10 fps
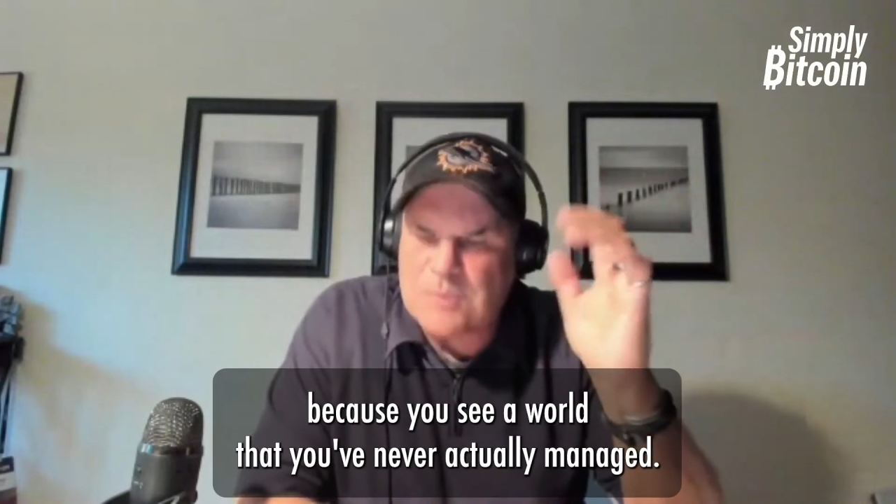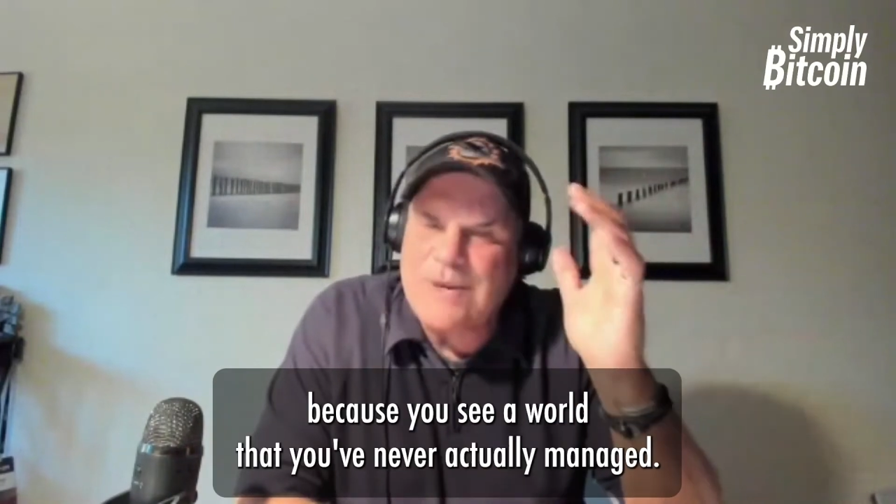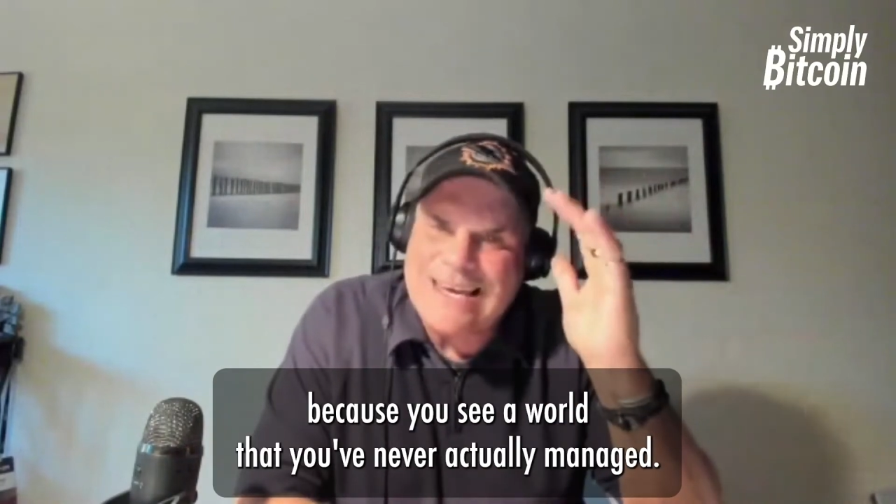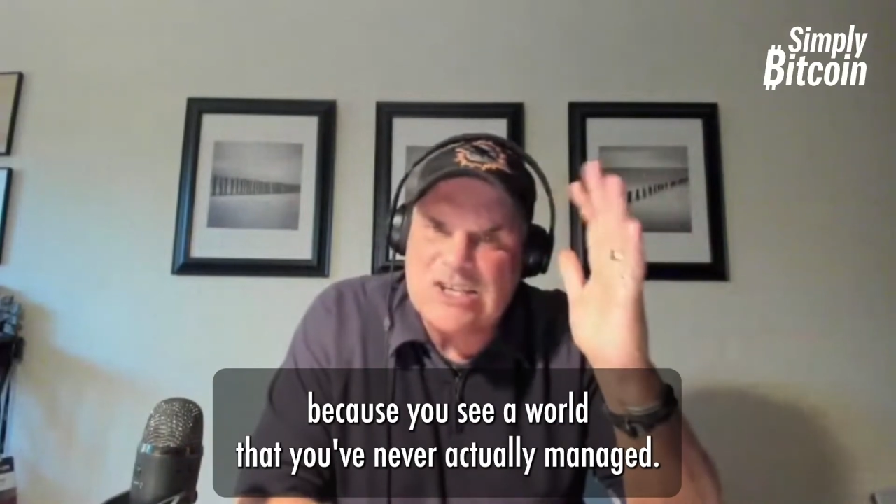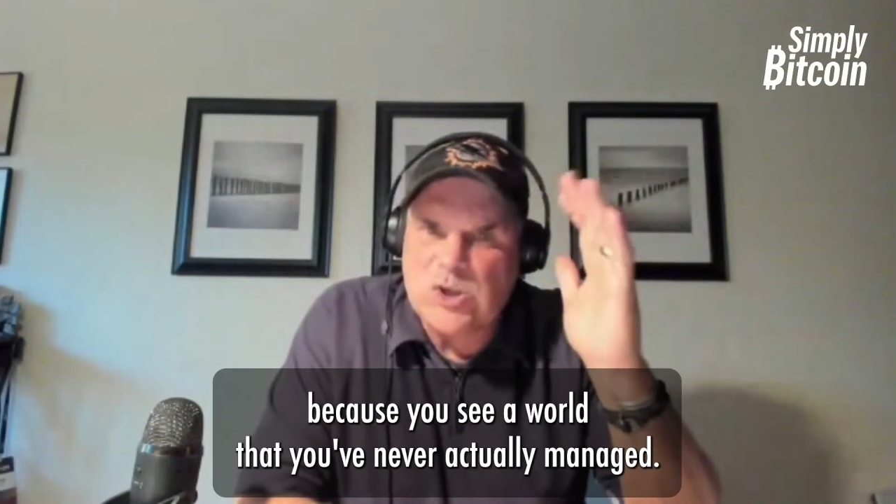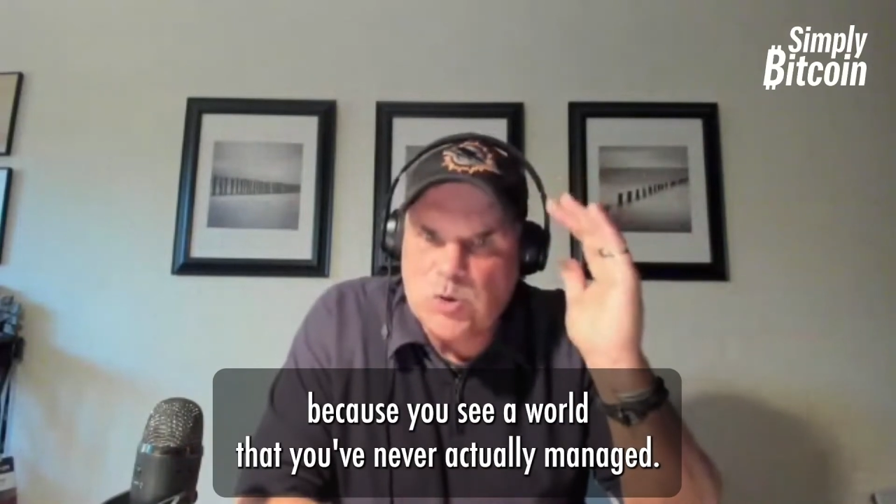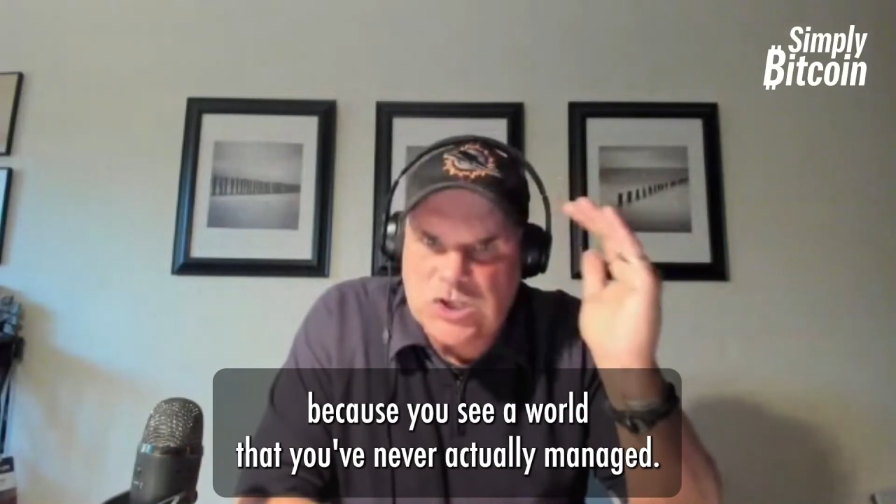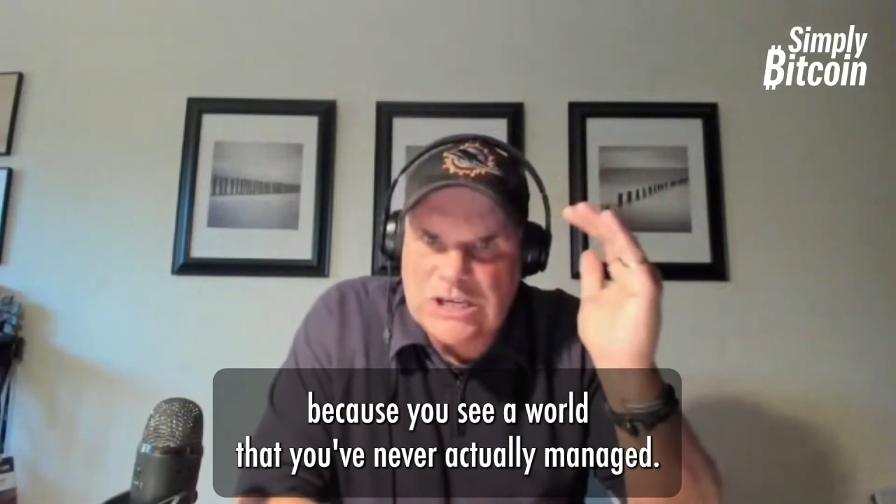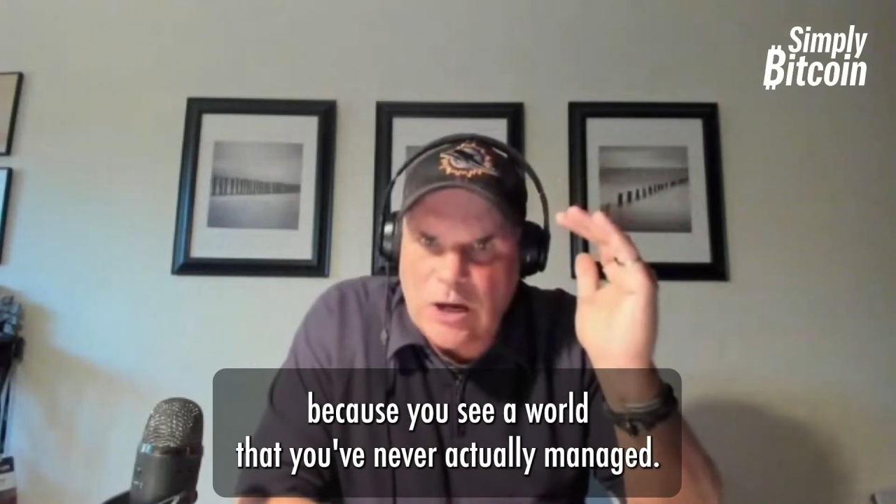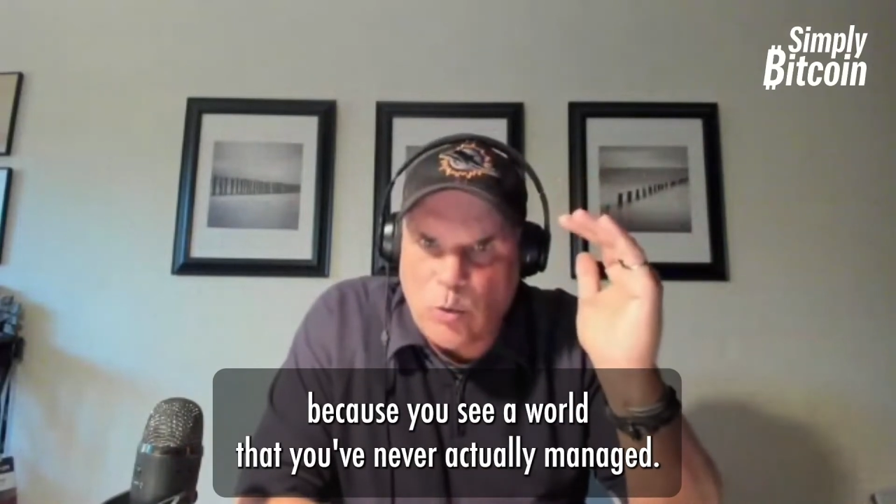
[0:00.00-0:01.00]
because you
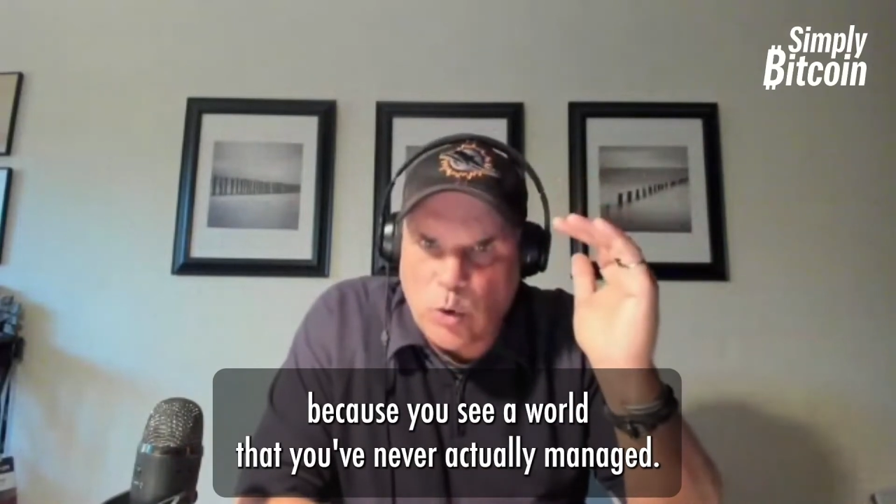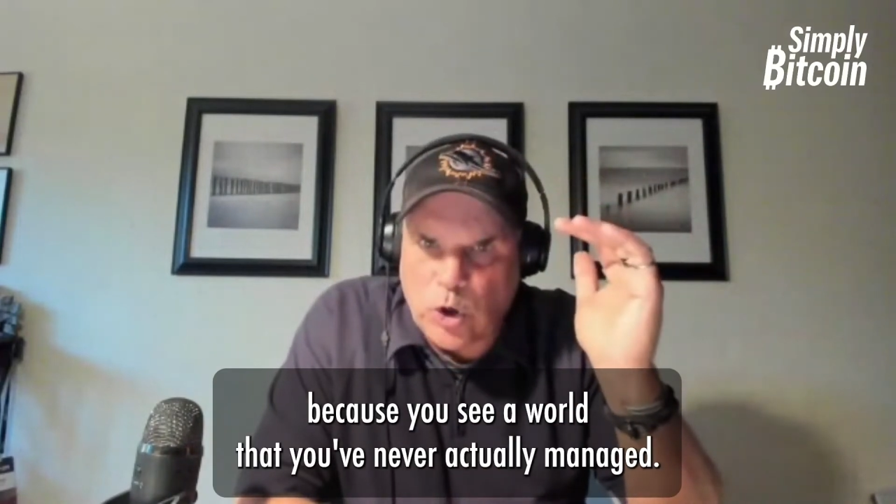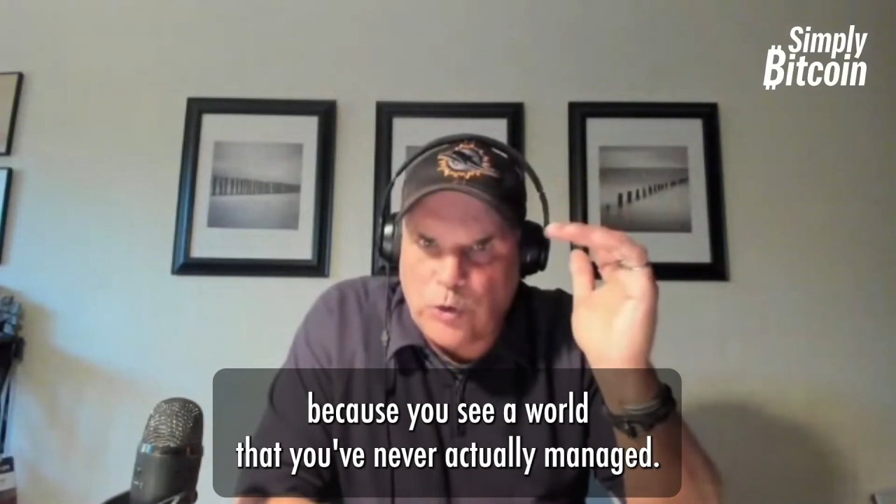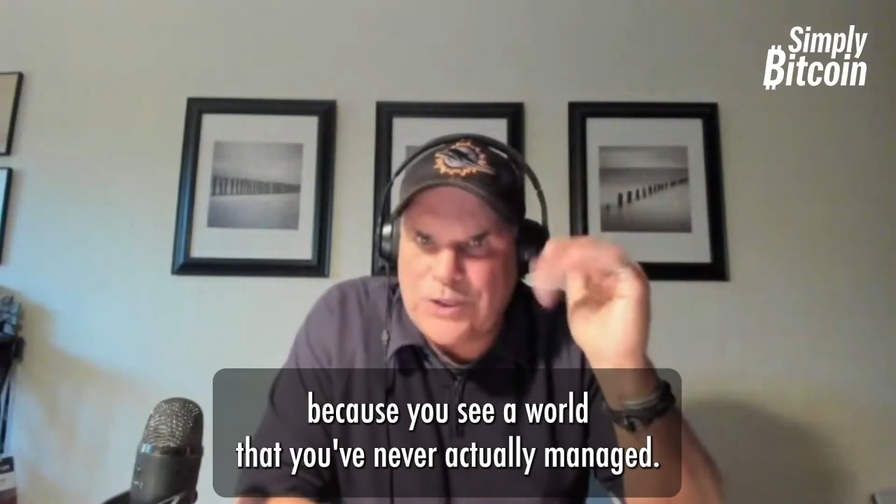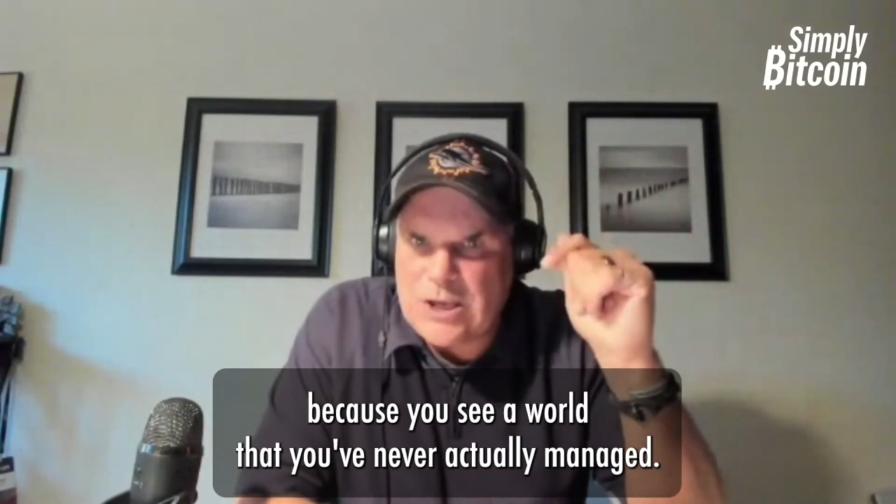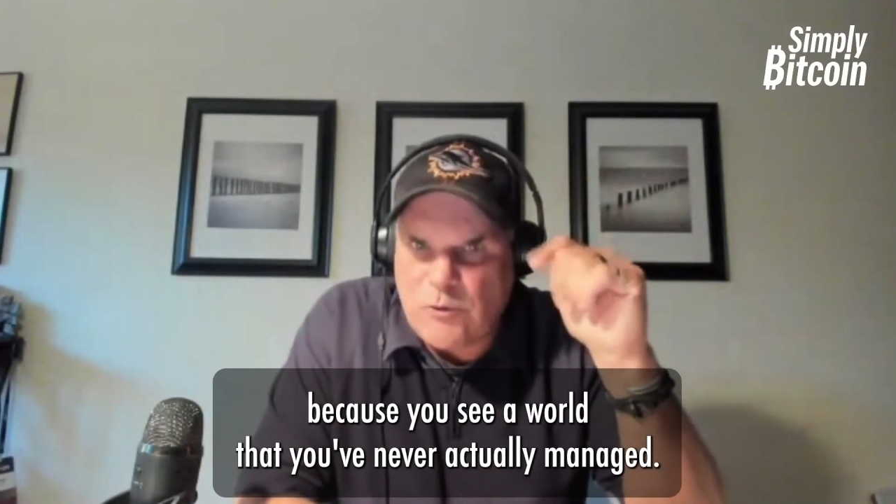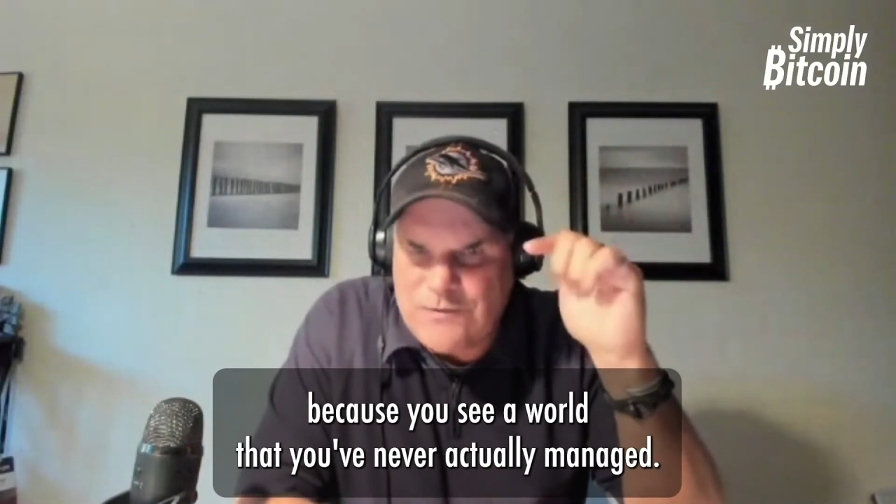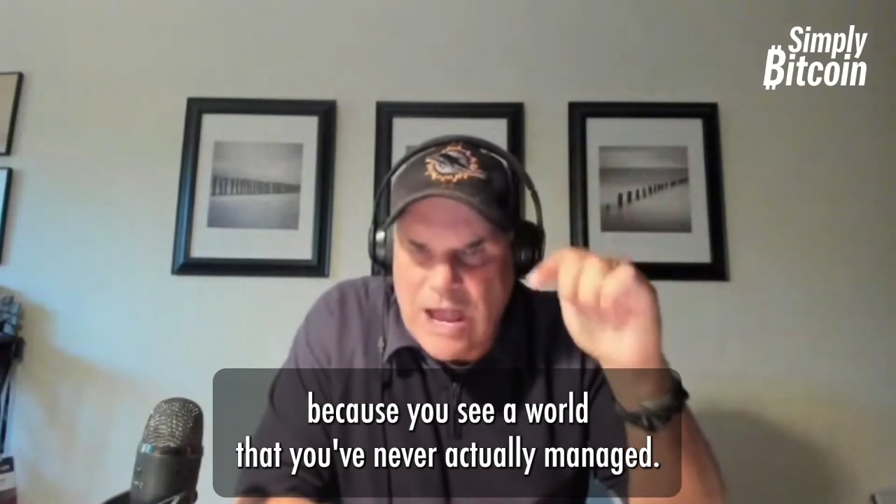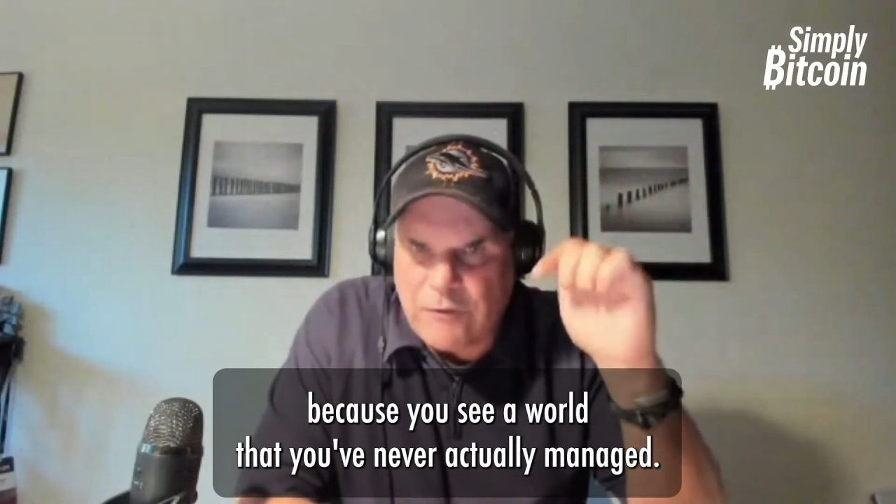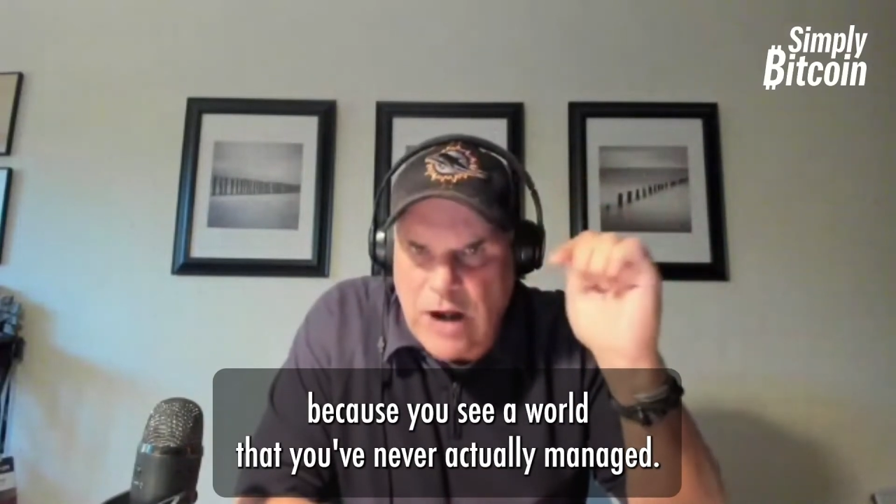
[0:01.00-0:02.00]
see a world that you've
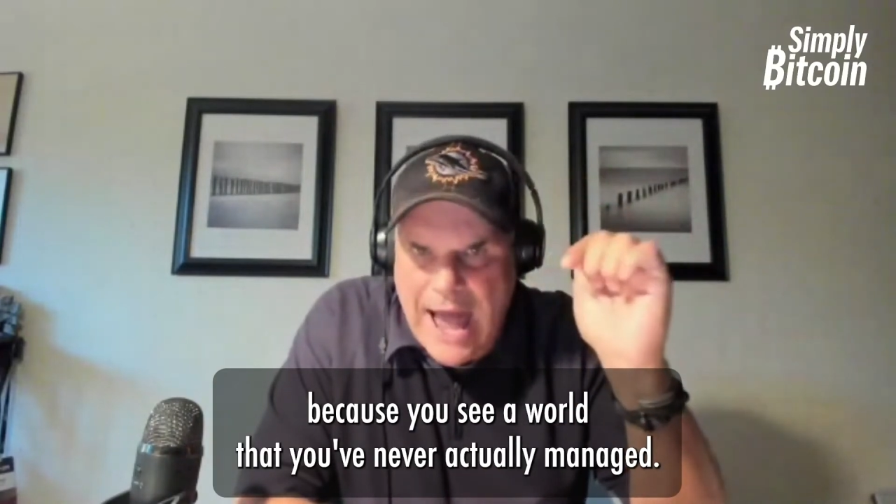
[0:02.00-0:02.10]
never